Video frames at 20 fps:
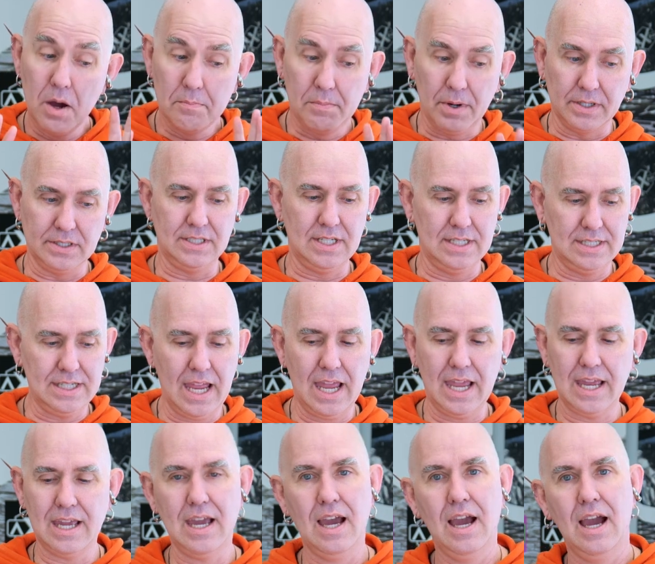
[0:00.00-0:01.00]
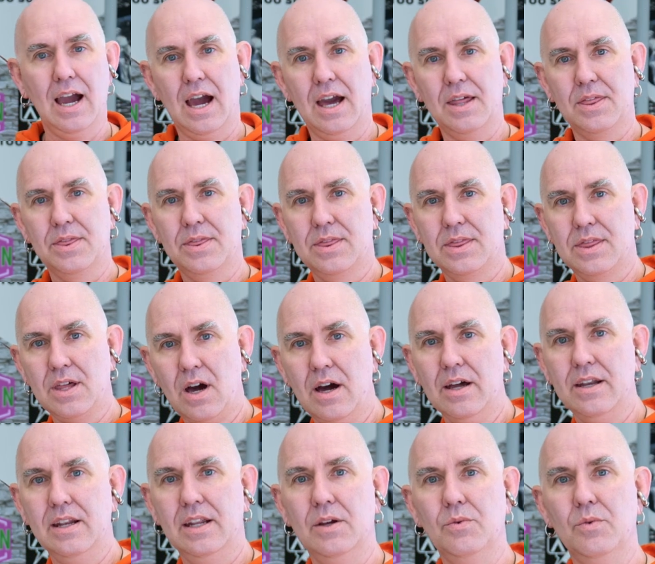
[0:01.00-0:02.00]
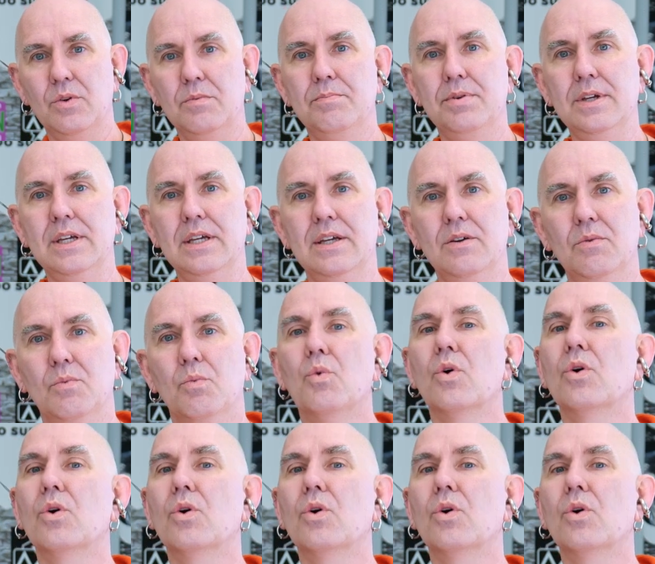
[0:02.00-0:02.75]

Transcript: But today I thought it would be